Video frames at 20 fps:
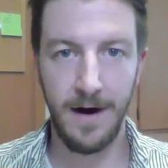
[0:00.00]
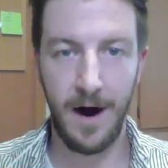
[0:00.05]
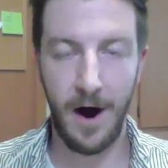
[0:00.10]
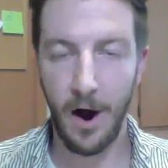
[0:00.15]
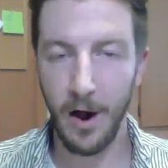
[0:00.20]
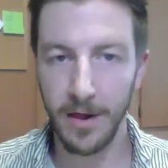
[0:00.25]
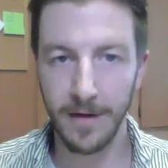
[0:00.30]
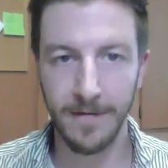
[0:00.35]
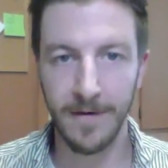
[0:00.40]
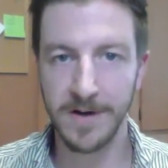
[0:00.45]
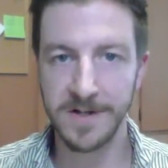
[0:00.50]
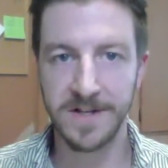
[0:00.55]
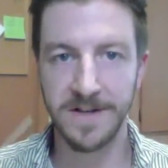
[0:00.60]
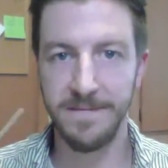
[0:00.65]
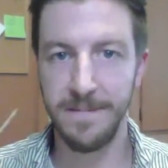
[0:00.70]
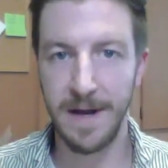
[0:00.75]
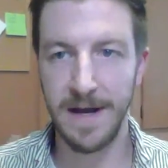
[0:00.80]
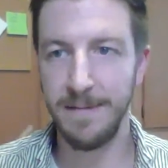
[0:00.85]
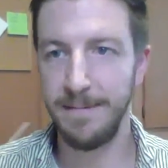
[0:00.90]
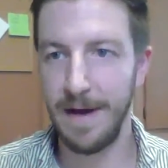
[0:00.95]
All of us
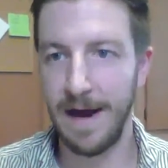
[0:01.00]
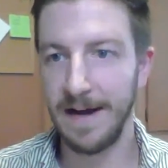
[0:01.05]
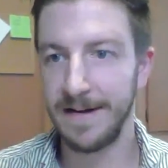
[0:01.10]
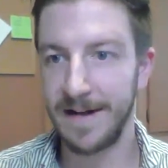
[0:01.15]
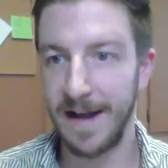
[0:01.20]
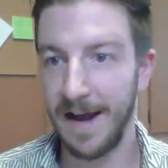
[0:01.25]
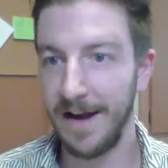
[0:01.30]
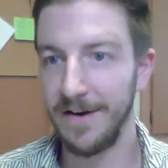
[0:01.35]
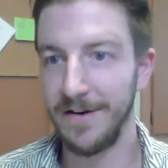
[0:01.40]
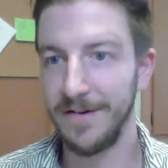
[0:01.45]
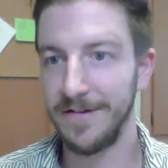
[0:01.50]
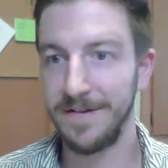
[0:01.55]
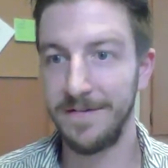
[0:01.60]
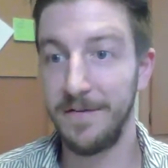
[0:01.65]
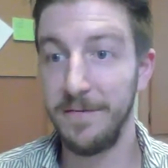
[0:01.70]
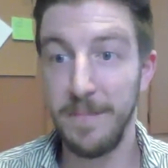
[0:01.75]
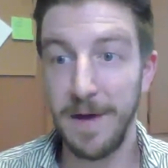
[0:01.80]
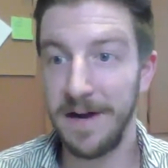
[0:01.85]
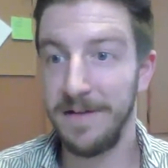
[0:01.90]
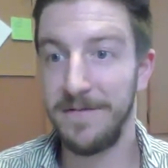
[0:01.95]
have made bad candles.
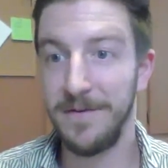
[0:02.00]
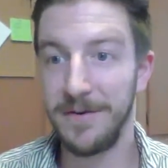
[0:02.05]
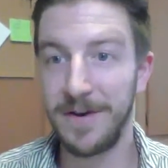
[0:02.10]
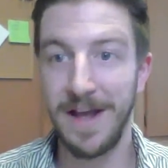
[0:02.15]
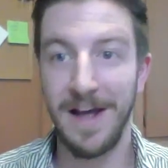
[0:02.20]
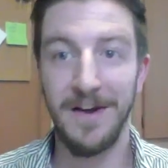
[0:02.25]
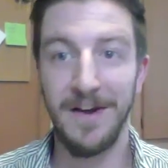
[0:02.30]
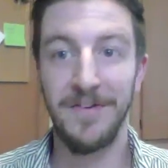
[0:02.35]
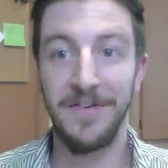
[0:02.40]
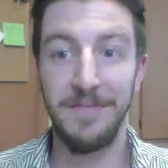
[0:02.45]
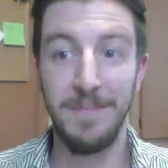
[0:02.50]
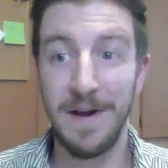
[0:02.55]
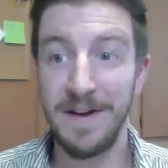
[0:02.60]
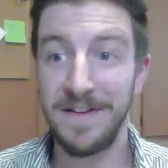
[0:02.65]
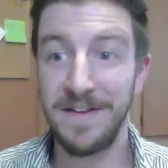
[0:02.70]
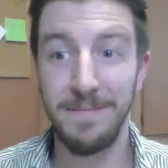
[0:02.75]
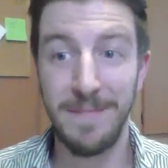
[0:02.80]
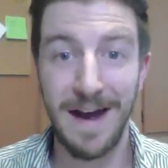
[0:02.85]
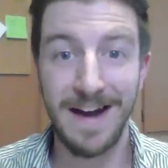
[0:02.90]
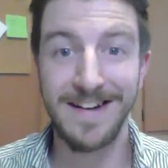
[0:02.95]
If you made a few candles, you've
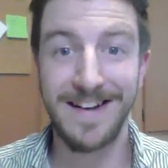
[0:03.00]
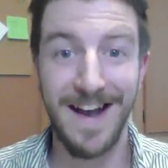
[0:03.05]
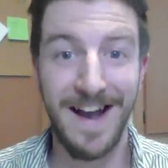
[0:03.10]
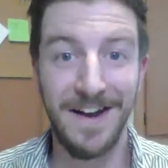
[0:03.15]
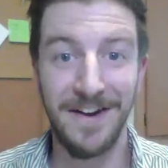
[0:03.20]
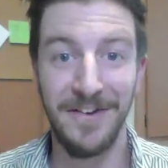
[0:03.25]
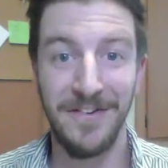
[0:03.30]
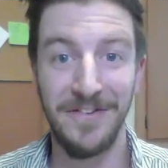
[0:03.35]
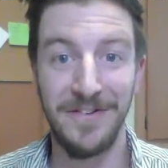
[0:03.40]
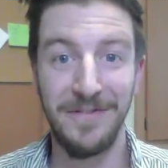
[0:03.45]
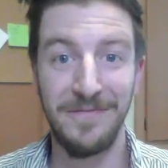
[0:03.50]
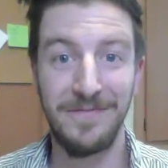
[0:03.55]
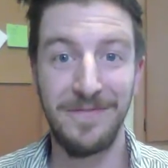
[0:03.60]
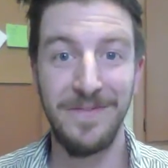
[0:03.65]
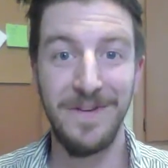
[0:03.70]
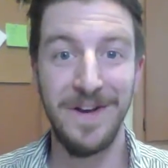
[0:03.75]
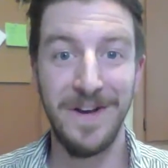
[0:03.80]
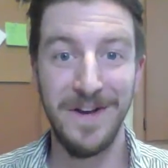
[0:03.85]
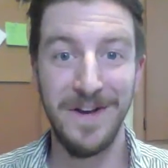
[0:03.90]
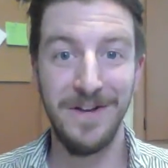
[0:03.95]
made some bad candles.
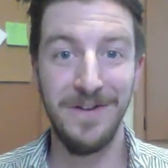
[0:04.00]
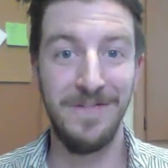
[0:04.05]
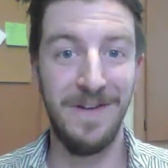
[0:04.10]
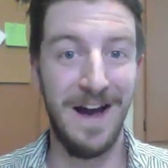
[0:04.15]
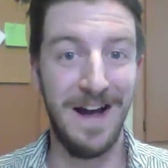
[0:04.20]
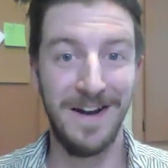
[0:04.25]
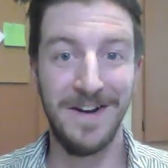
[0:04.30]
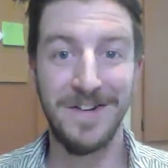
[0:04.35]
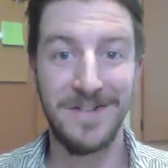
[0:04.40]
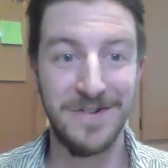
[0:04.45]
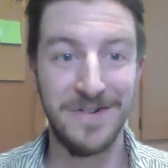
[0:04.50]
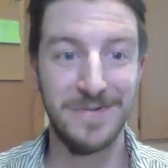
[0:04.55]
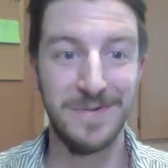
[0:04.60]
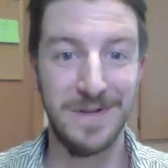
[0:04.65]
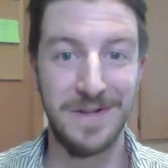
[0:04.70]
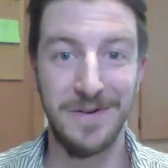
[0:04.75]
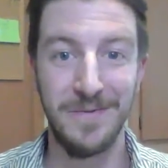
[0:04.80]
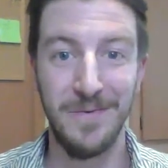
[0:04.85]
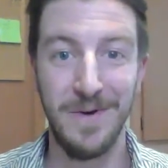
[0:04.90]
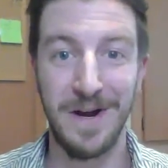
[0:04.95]
You've had issues
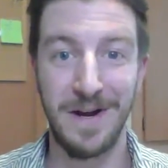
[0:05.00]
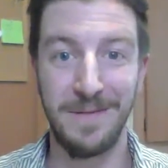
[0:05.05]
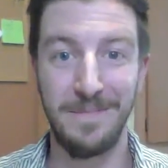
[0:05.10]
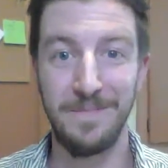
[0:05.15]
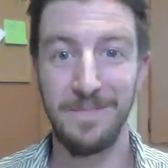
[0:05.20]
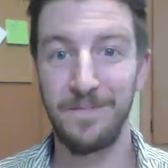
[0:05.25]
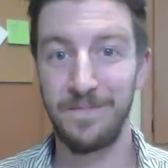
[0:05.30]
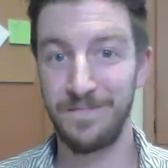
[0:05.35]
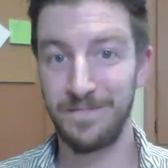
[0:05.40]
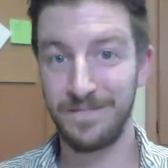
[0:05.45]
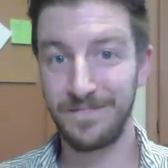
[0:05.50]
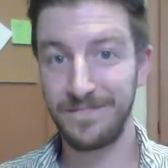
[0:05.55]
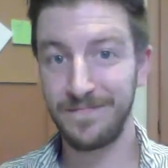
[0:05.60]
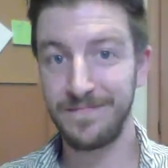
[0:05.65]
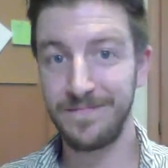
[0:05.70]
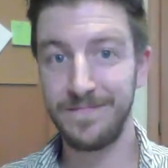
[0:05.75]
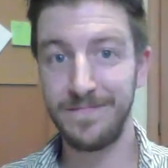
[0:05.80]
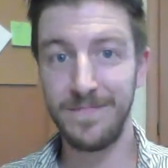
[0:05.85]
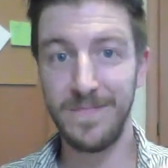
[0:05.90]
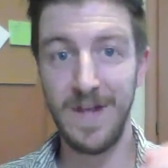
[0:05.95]
with your wick.
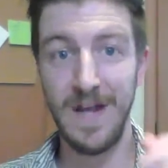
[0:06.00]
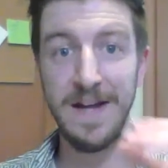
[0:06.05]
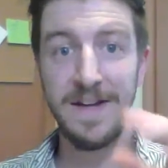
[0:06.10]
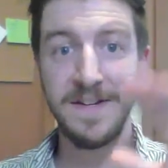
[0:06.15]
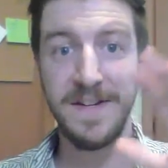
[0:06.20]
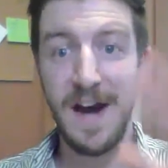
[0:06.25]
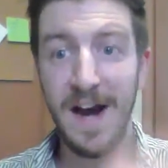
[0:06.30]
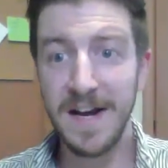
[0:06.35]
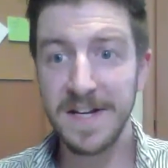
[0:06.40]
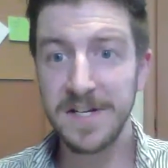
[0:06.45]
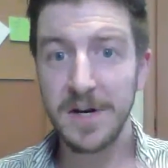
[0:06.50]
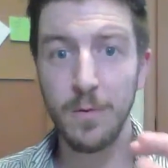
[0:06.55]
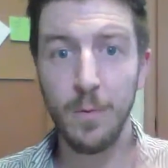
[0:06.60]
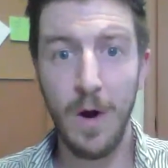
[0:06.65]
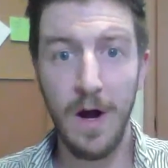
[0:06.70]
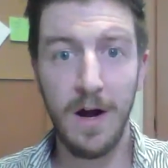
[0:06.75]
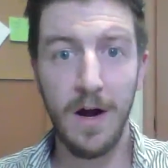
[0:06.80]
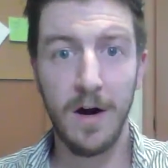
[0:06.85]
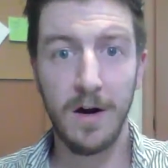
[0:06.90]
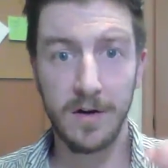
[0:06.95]
And dyes
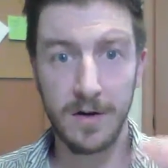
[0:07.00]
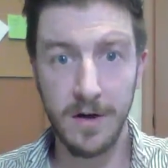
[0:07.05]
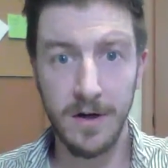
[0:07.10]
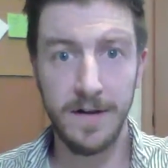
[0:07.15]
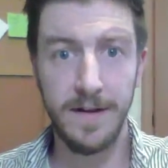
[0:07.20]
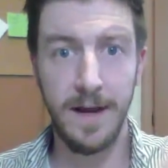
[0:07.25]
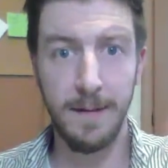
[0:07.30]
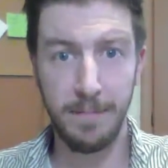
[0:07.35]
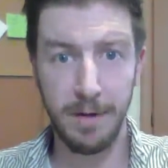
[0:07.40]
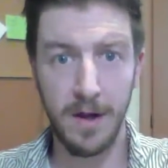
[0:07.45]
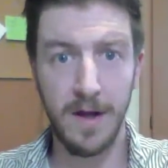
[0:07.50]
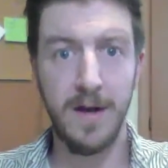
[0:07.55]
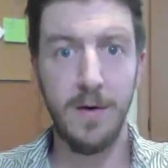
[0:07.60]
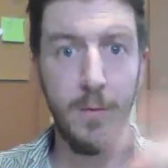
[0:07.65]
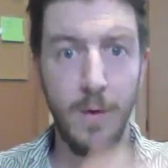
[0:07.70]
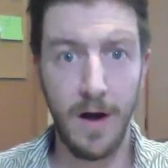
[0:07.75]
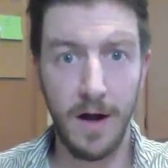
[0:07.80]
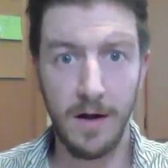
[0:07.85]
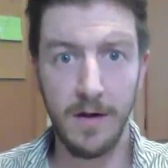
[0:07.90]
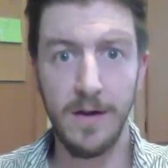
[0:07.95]
are good. They play
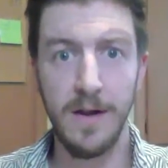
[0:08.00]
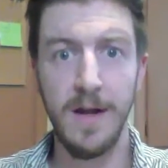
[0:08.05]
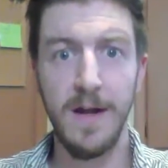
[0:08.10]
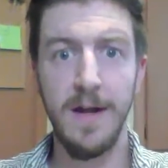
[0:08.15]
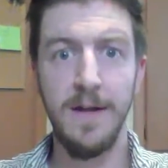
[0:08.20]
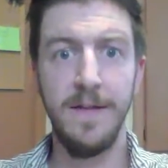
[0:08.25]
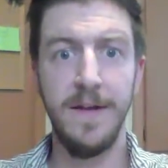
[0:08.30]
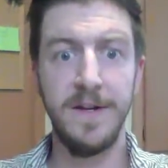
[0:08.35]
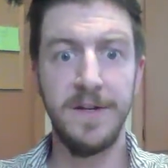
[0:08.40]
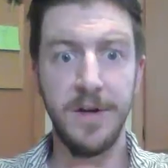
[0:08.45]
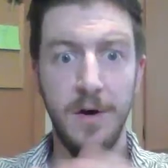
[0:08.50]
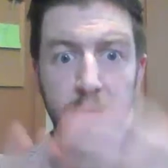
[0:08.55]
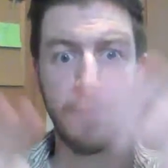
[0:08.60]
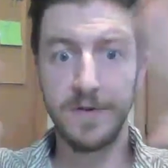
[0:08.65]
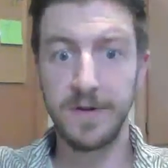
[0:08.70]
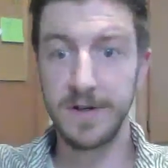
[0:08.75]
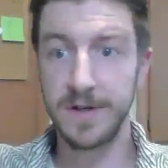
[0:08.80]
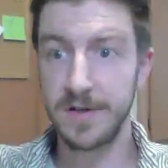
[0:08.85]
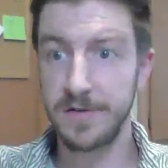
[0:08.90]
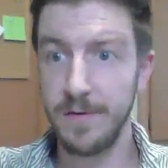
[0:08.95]
well. They
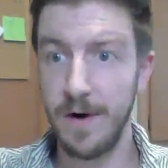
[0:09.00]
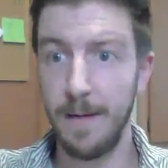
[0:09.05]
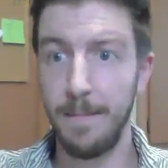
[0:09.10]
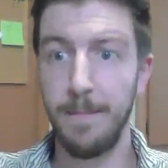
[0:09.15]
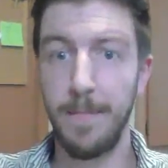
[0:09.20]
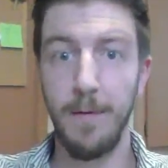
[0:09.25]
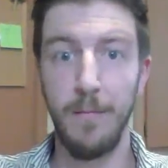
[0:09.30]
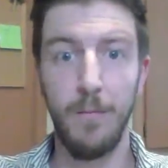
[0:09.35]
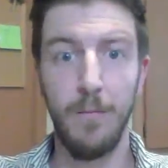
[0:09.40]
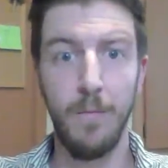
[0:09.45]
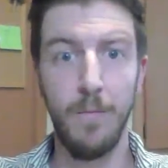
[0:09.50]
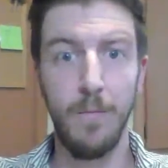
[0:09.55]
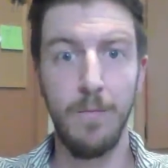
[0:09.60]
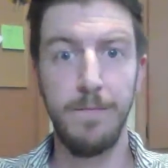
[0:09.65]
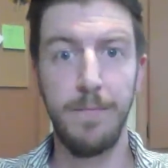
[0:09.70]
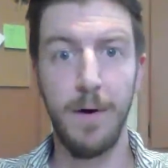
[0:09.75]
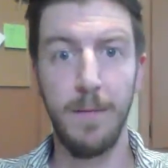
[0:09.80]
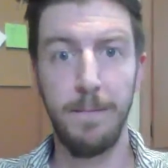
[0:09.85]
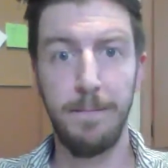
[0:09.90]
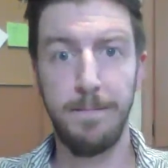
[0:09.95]
don't disrupt.
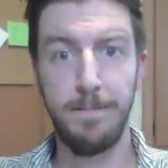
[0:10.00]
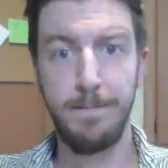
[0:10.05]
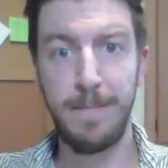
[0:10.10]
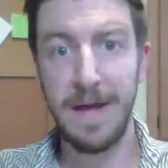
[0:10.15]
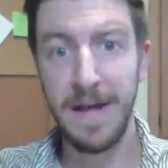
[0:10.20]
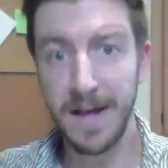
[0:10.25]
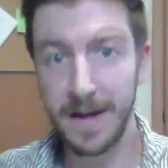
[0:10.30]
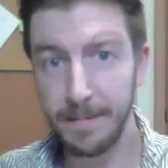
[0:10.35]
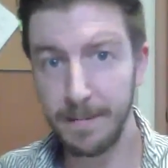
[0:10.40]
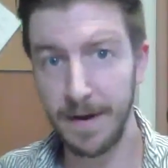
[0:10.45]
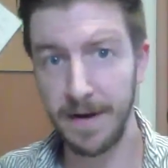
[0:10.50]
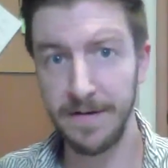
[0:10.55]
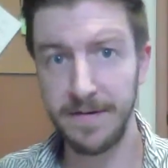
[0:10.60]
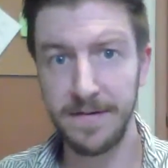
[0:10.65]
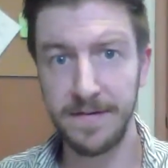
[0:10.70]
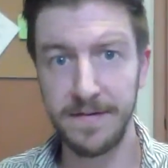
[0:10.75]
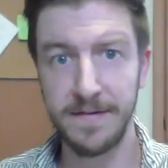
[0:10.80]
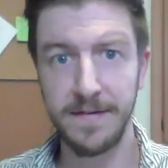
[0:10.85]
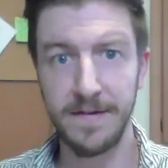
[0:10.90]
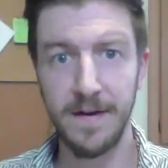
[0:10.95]
But
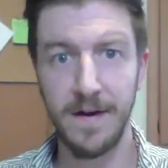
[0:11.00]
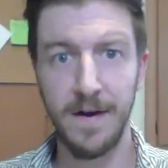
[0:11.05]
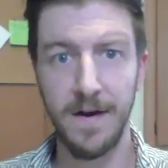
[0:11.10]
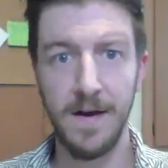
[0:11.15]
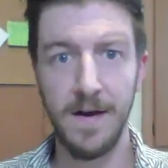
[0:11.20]
pigments